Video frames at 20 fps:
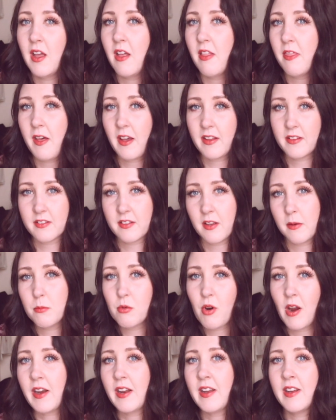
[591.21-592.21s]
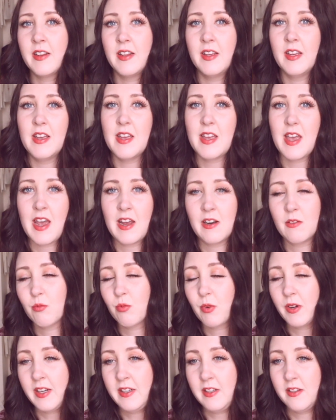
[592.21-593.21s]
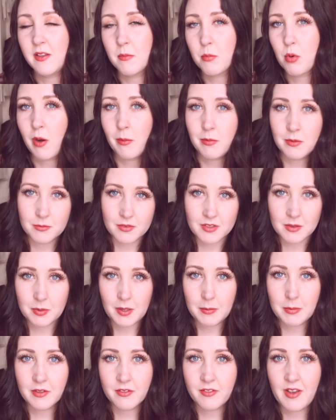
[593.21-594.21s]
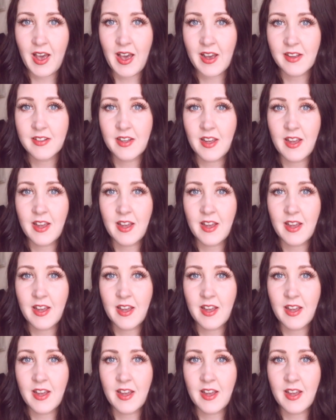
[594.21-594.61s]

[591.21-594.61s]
that subreddit and read the problems that people have had